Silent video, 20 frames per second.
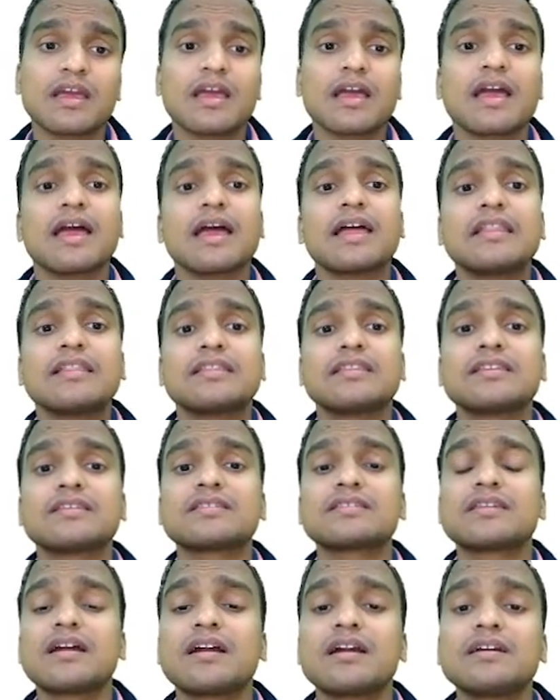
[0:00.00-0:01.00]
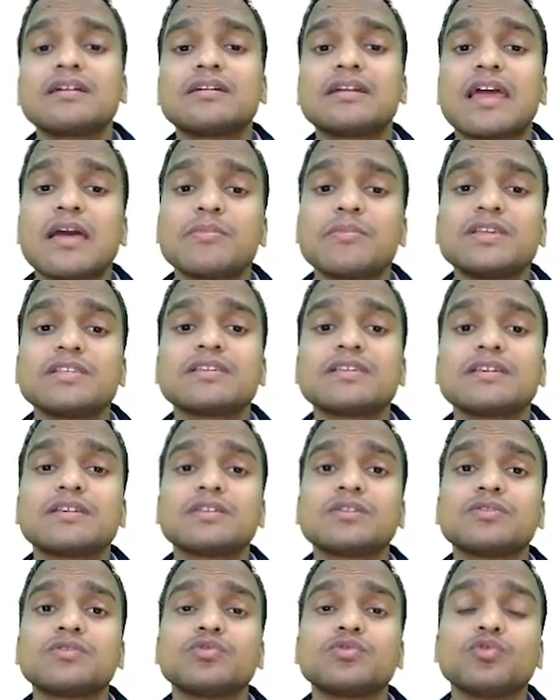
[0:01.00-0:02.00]
and they start
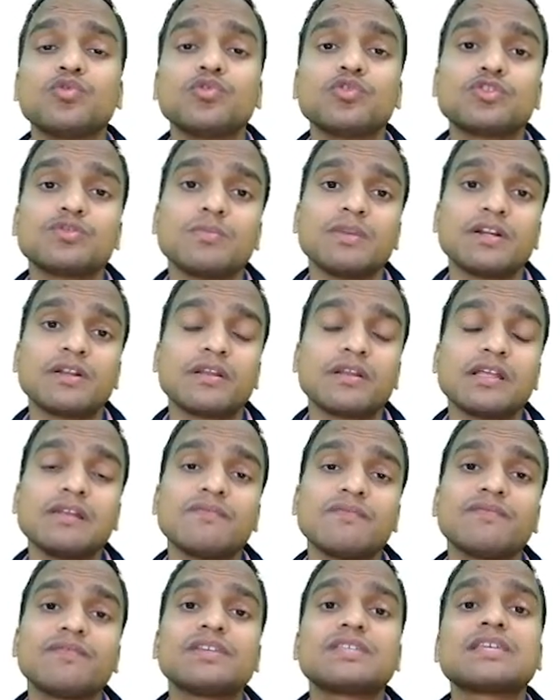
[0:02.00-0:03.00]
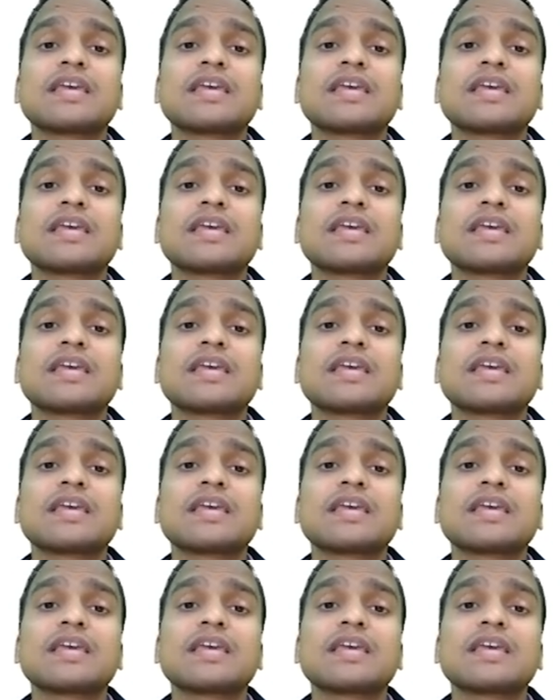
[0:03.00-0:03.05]
damaging those material which